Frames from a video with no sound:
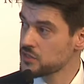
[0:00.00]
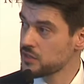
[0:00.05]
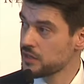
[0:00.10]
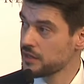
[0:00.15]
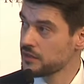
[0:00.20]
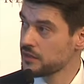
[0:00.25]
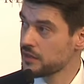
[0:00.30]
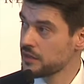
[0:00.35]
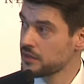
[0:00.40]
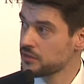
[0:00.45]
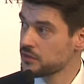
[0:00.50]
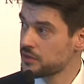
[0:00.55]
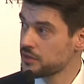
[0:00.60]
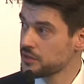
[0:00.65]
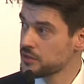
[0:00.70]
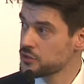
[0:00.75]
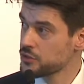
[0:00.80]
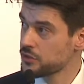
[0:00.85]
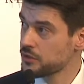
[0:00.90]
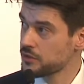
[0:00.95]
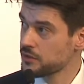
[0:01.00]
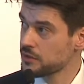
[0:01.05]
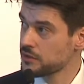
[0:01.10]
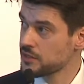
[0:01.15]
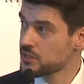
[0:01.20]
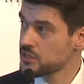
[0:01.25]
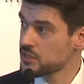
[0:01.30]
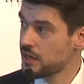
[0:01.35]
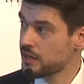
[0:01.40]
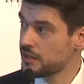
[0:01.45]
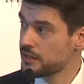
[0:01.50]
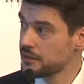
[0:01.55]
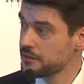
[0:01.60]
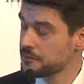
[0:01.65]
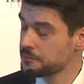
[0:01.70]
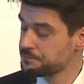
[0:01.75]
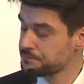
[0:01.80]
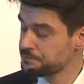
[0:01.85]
in the region, in the Sahel.